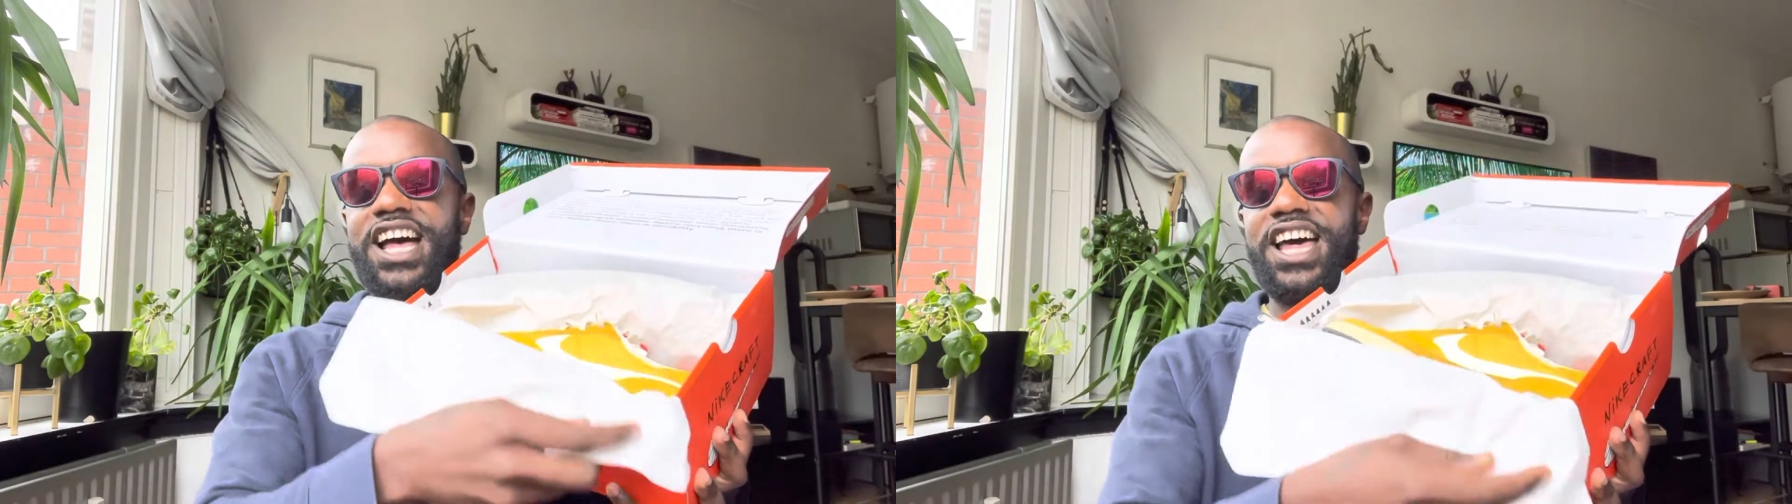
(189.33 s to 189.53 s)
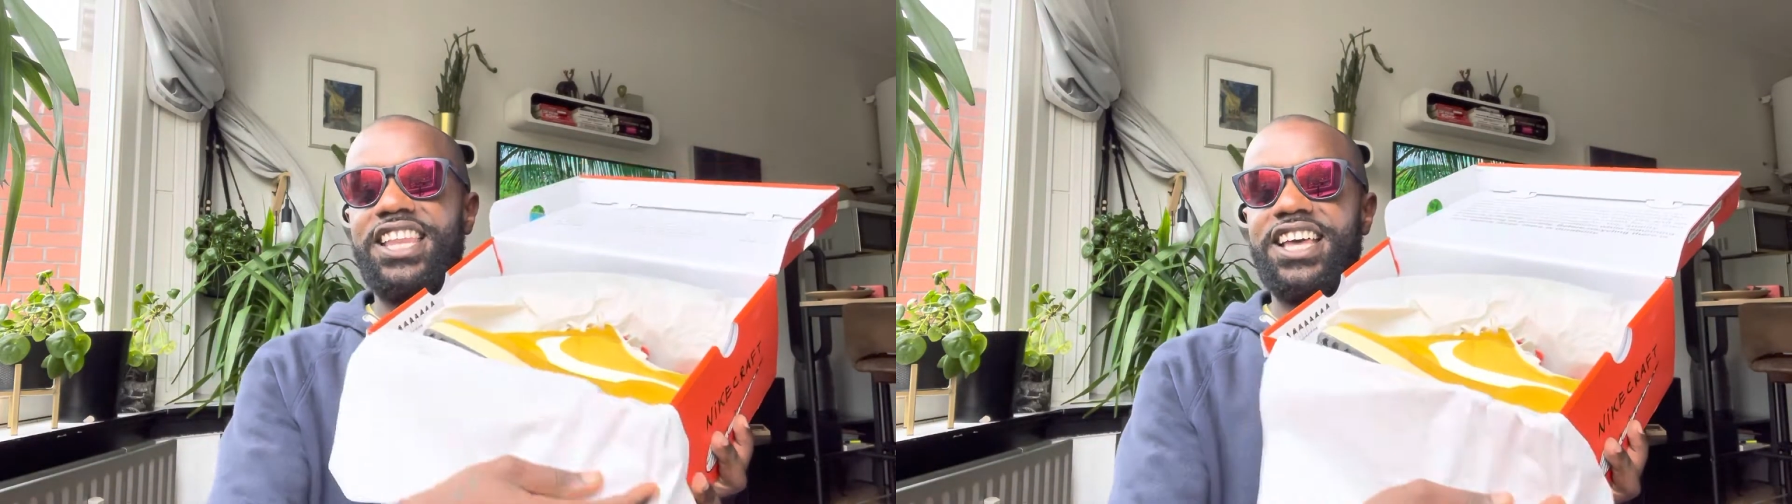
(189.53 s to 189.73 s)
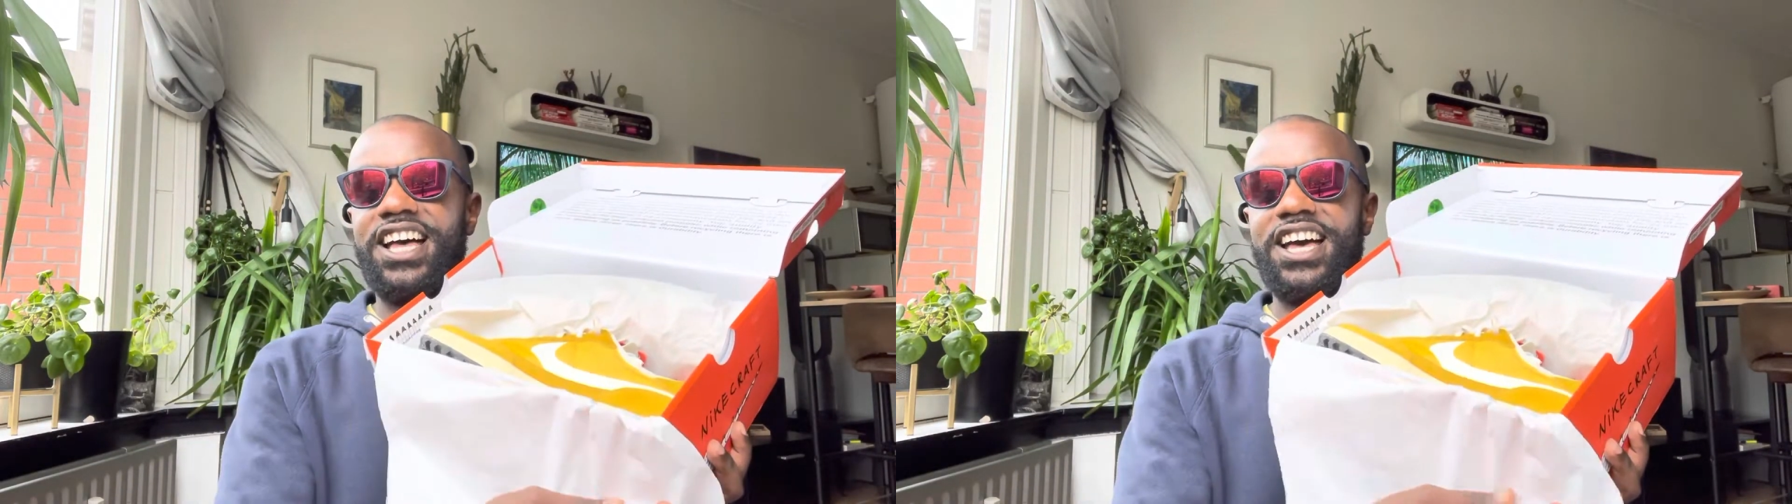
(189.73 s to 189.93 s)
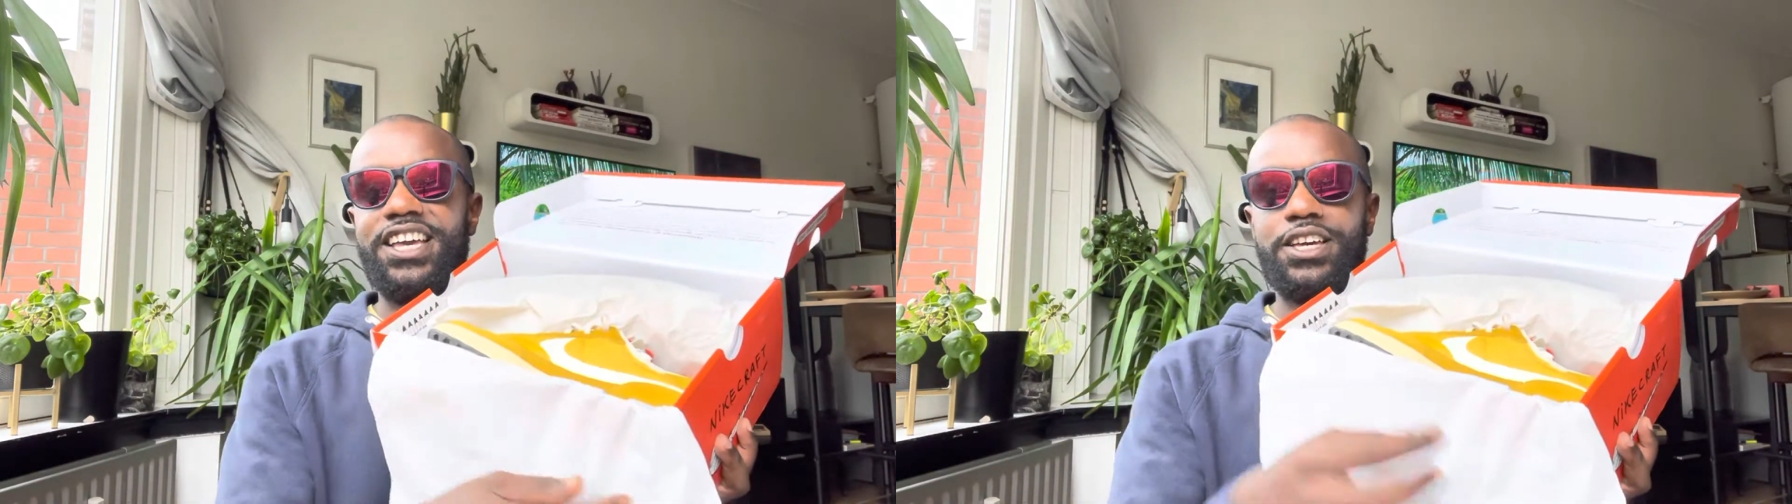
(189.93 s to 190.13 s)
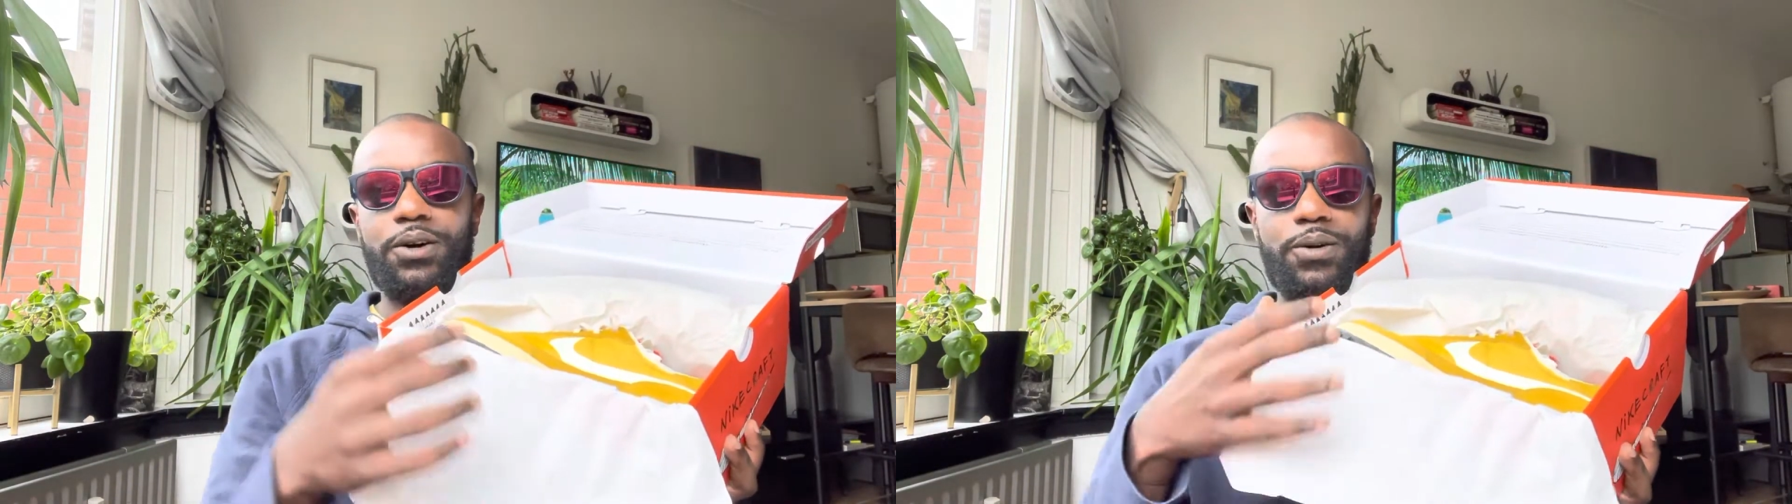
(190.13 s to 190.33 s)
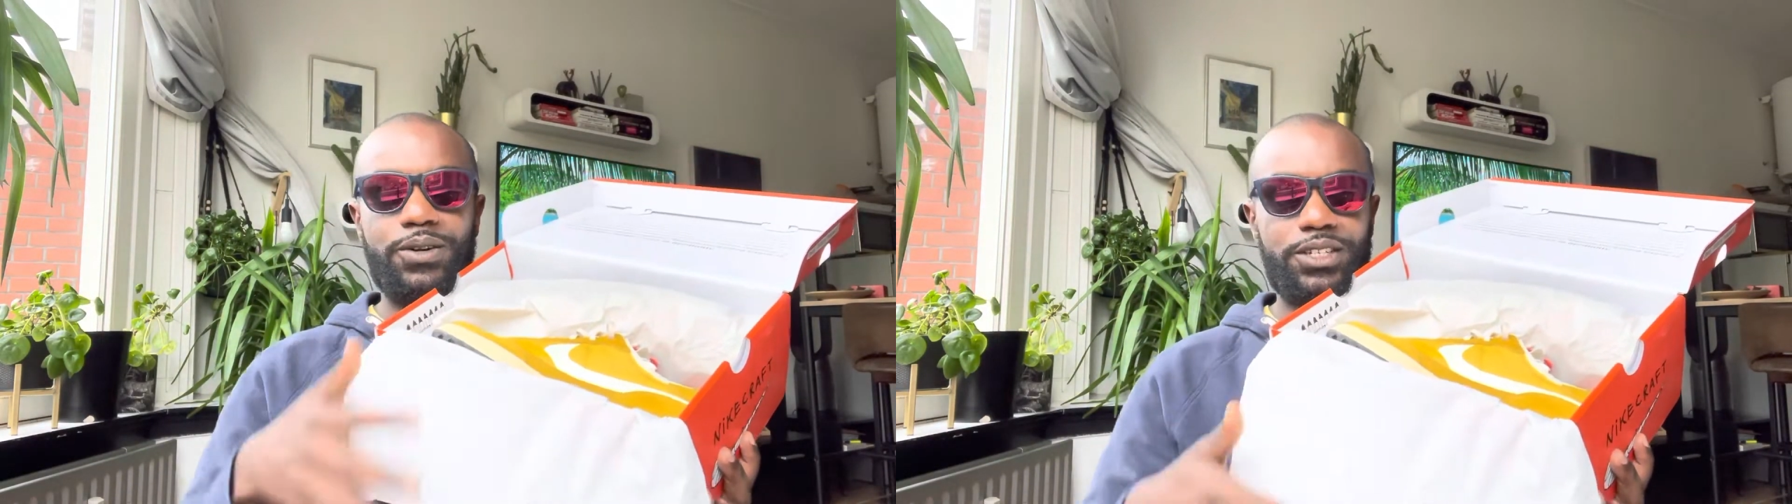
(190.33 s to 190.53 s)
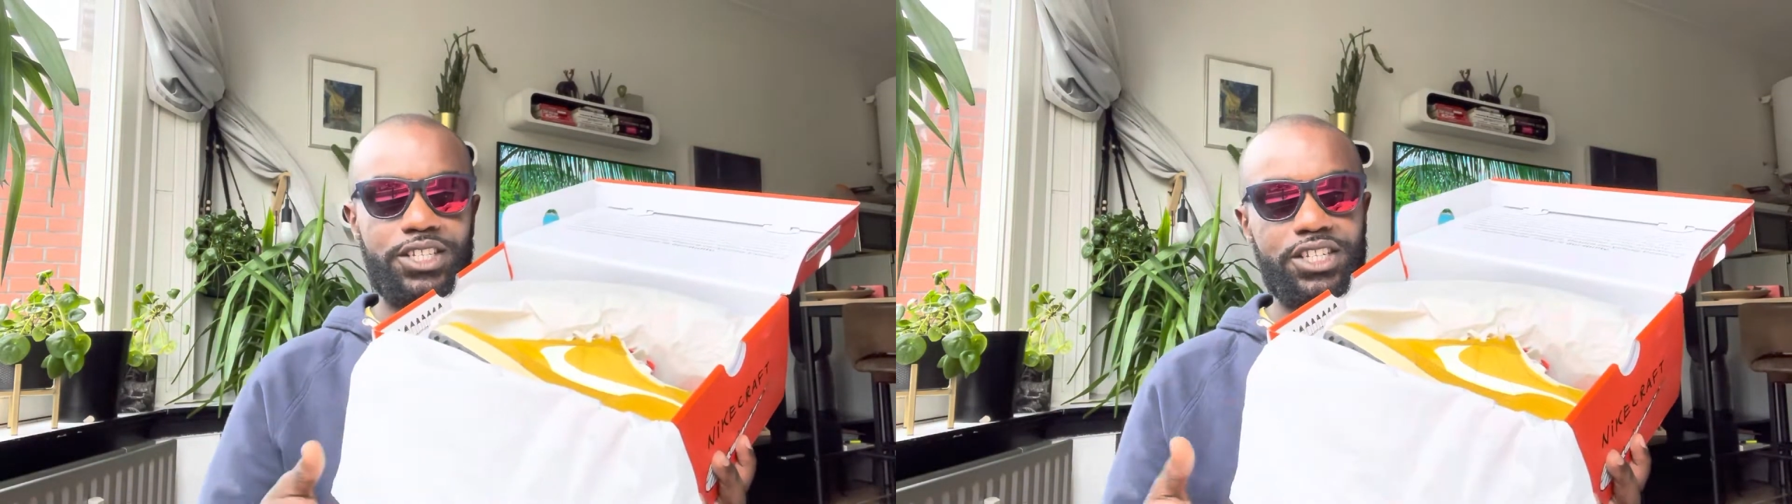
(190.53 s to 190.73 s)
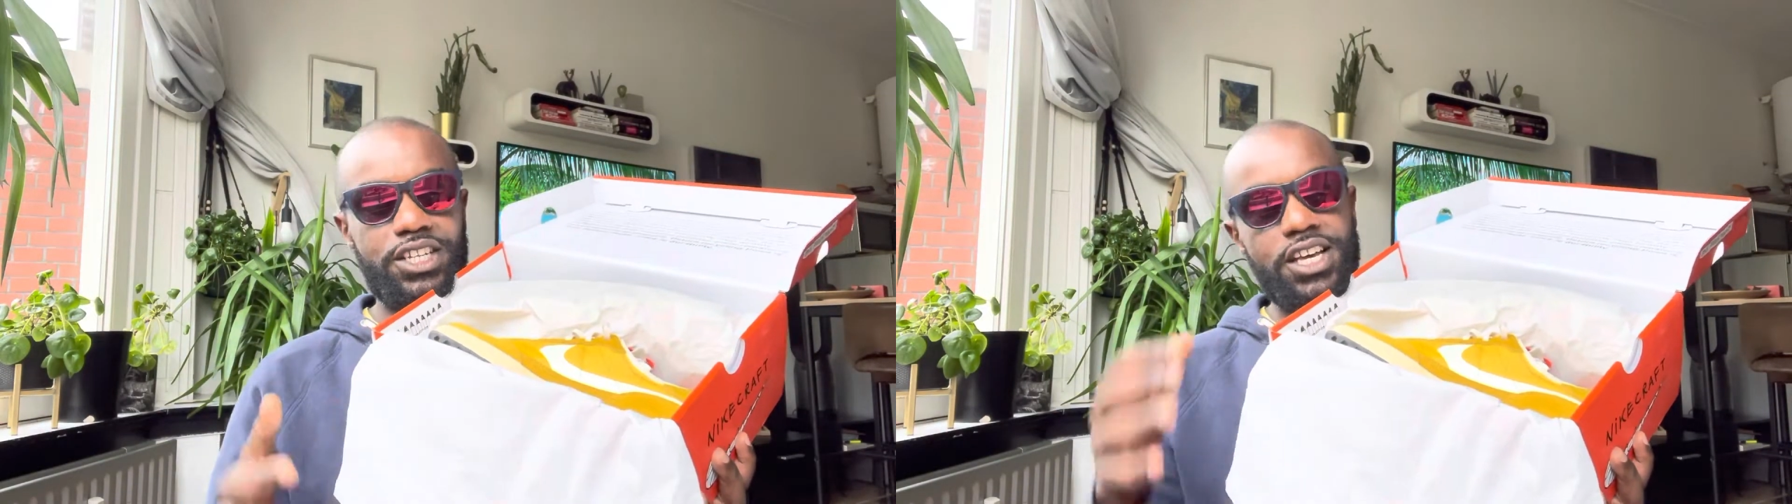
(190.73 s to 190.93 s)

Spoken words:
and I got